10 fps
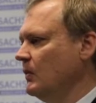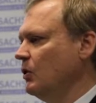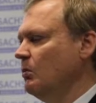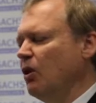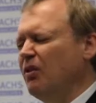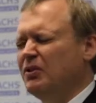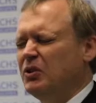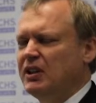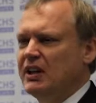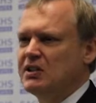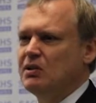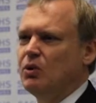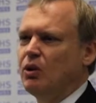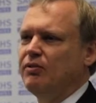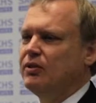The more often you test, the
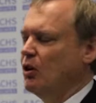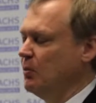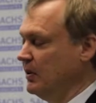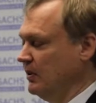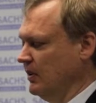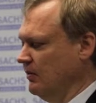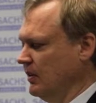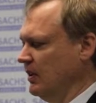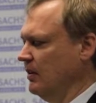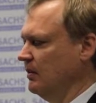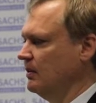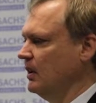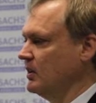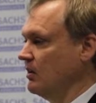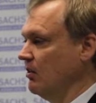more often you open
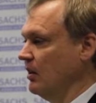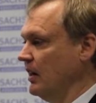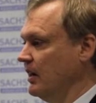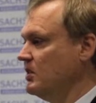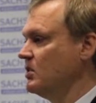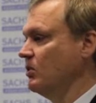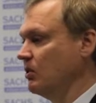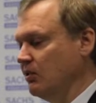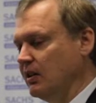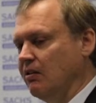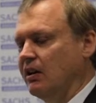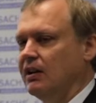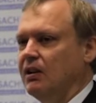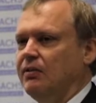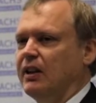arterial lines, so you could
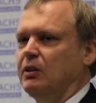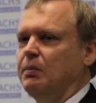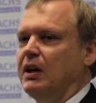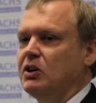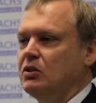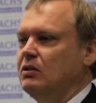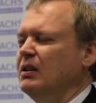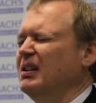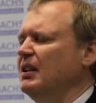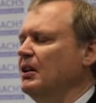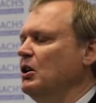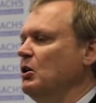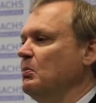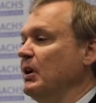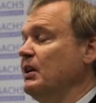theoretically infect the patient.
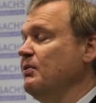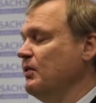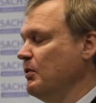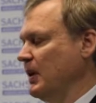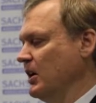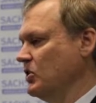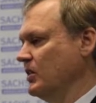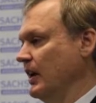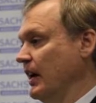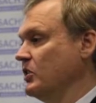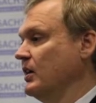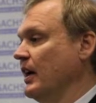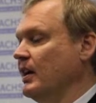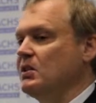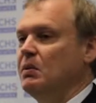But even if a patient actually
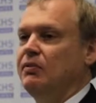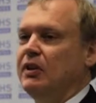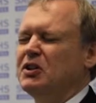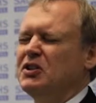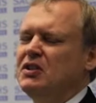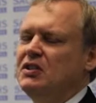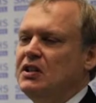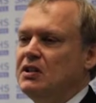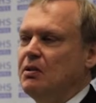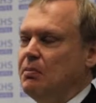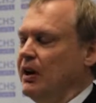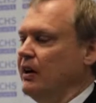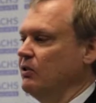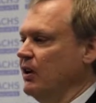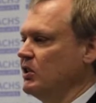has some infectious disease in the
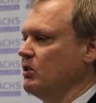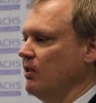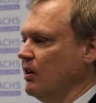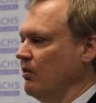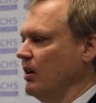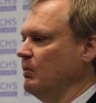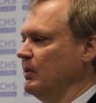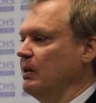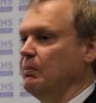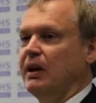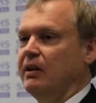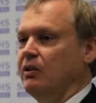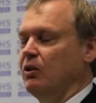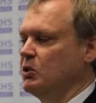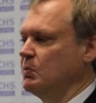blood, you're actually running around with that blood in
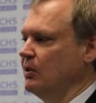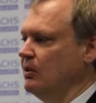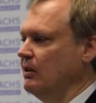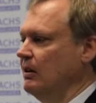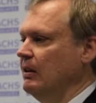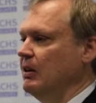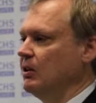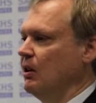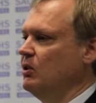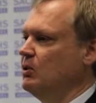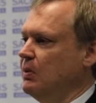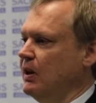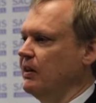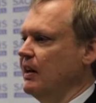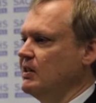the hospital, go into
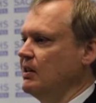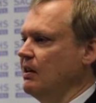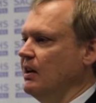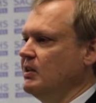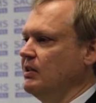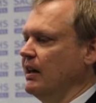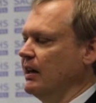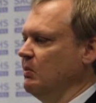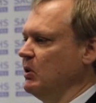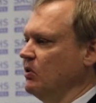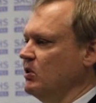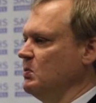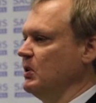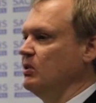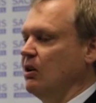blood gas analyzer, and that can be
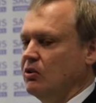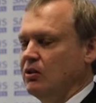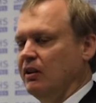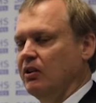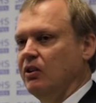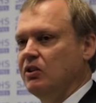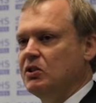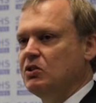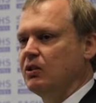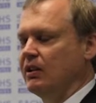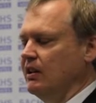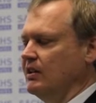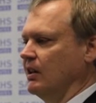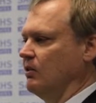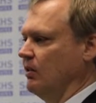transmitted onto other nurses who can then
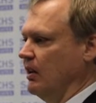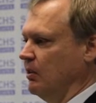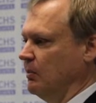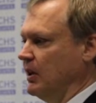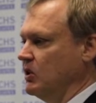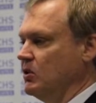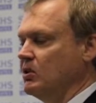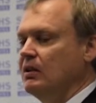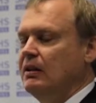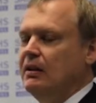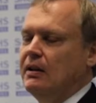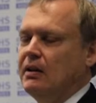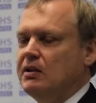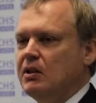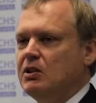take to the other patients.
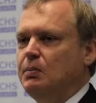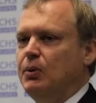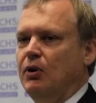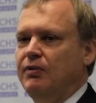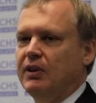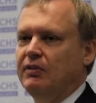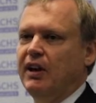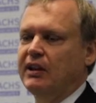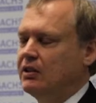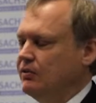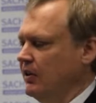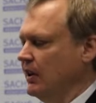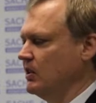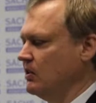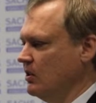So it's a perfect vector for
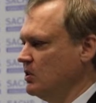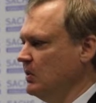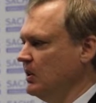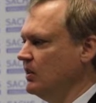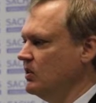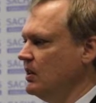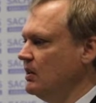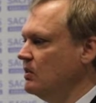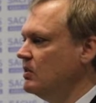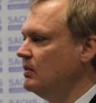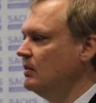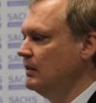actually transmitting disease.